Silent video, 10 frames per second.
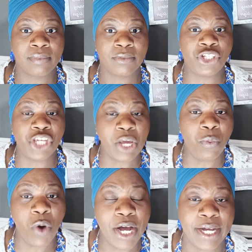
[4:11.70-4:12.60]
She
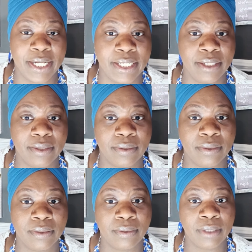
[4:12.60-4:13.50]
would.
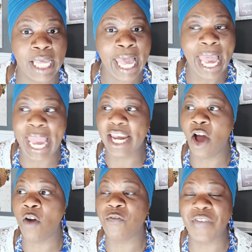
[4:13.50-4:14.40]
And
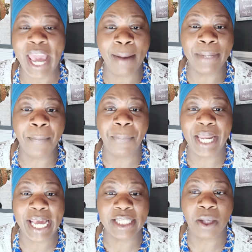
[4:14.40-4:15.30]
her family
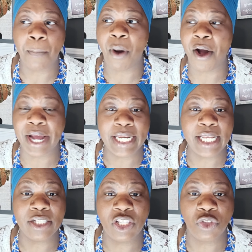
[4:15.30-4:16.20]
plays a part in
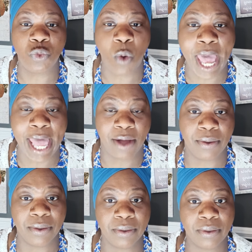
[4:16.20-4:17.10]
this as well.
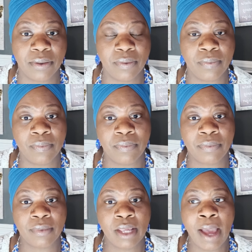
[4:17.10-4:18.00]

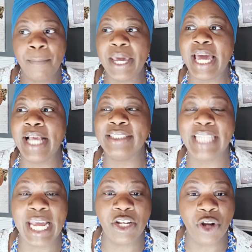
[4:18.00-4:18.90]
Because
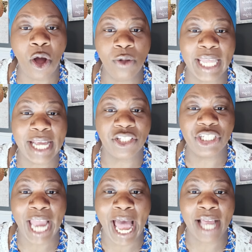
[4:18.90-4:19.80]
they know their
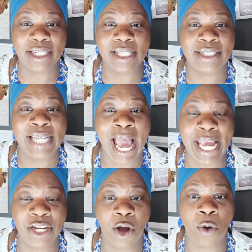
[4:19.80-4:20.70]
child is
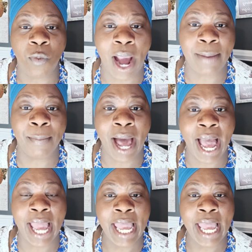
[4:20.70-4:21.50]
not in her right mind.